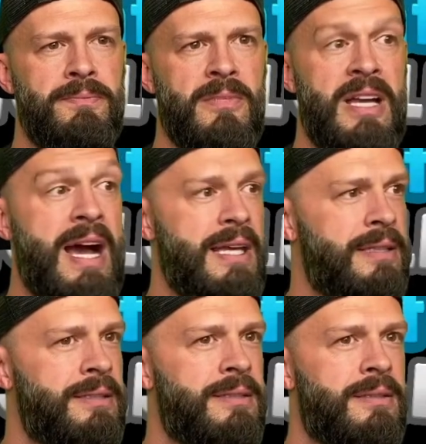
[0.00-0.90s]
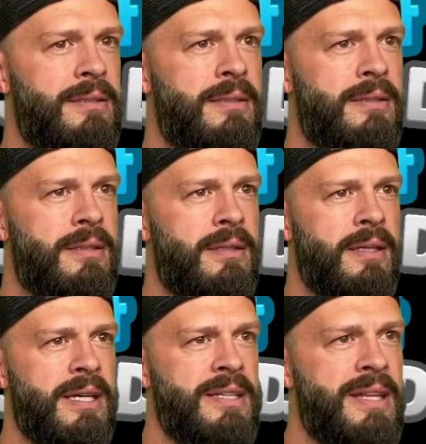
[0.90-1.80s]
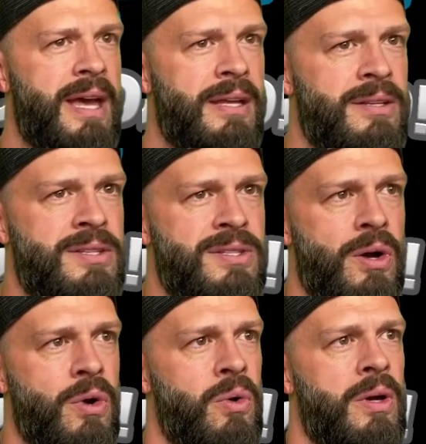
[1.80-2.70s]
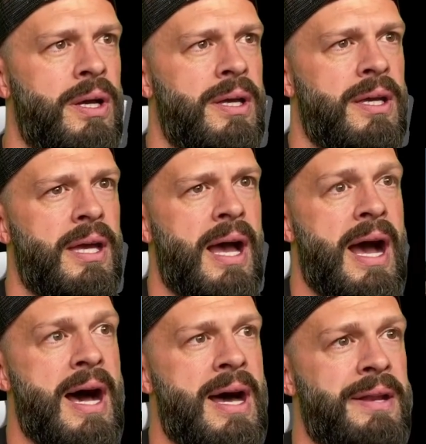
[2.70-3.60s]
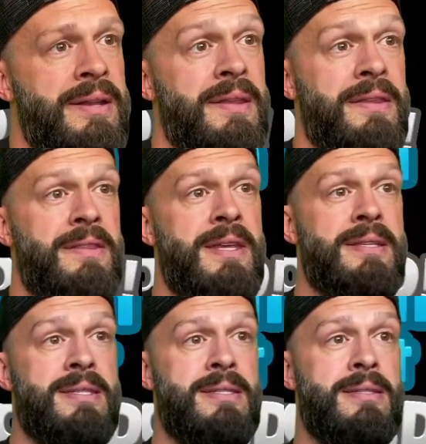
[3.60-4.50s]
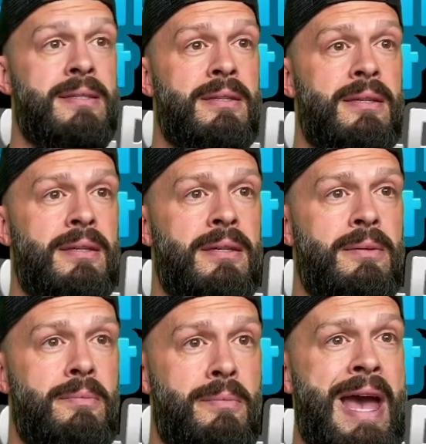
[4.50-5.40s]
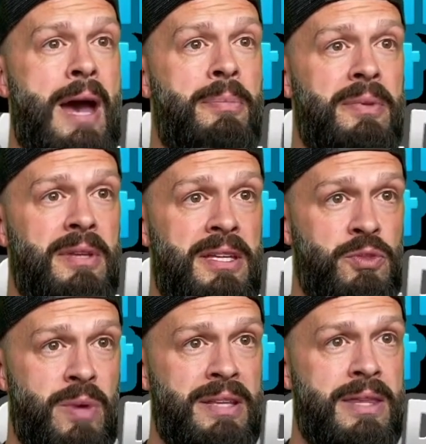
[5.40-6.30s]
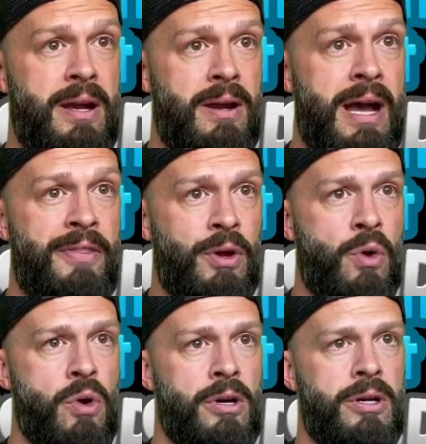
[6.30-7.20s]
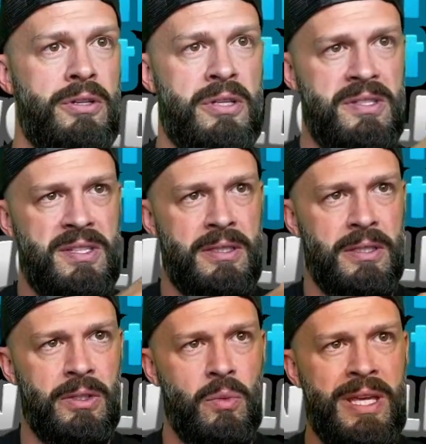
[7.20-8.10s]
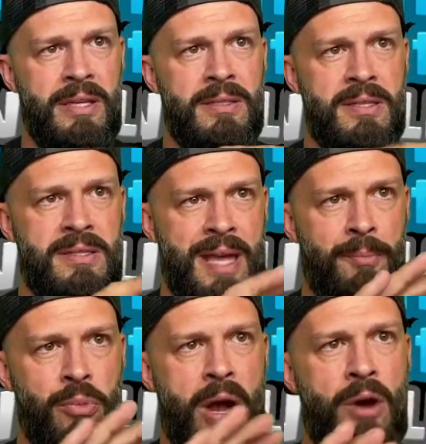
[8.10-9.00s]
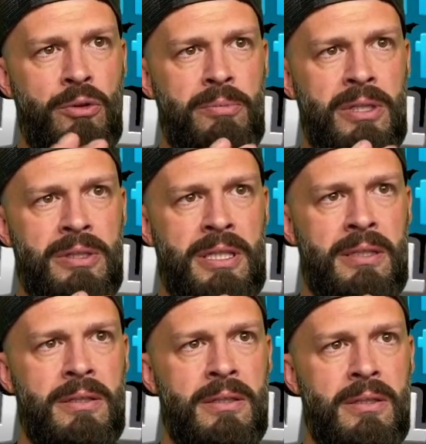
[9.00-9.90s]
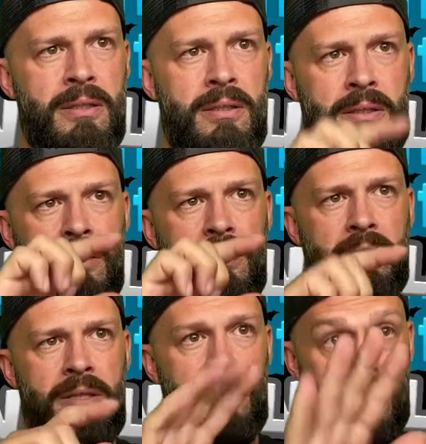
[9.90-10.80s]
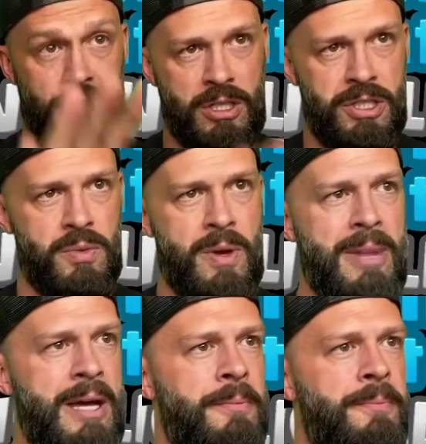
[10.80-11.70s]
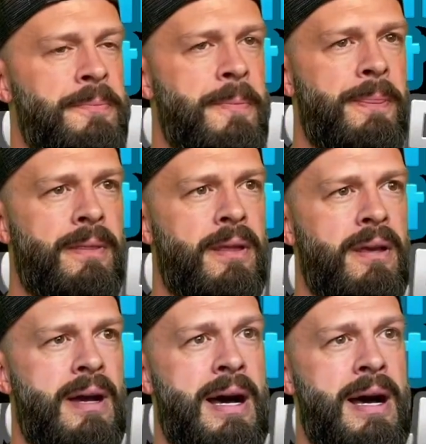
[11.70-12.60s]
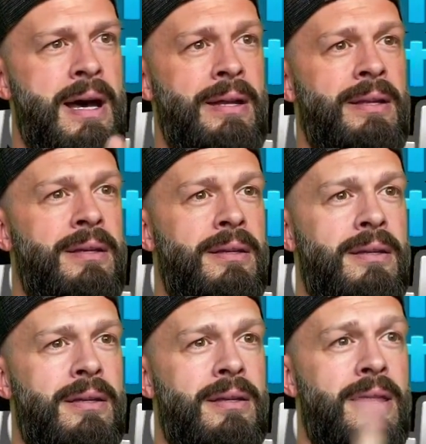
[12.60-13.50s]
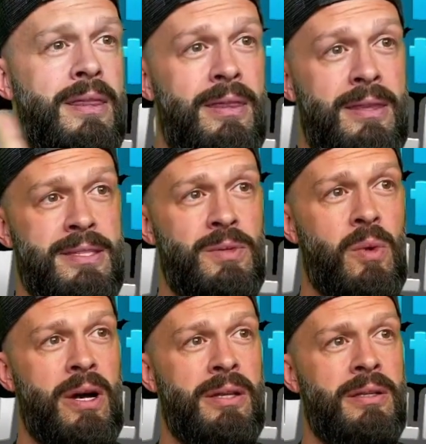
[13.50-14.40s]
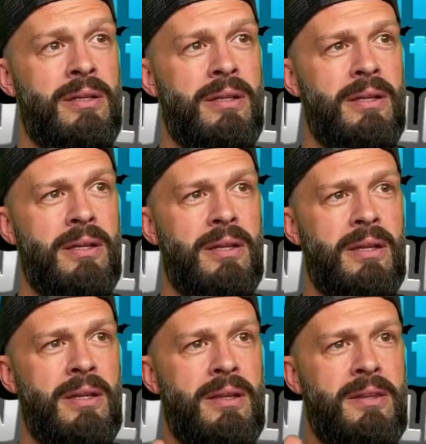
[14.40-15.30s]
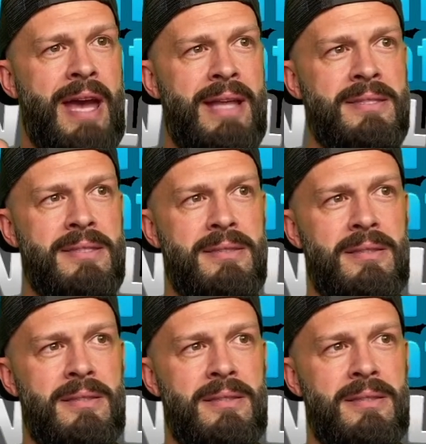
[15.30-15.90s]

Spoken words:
Highland. And then, so on this map, it's right there on the corner. You can see the little wings. It's that brown building that the truck just went by. On this one, that's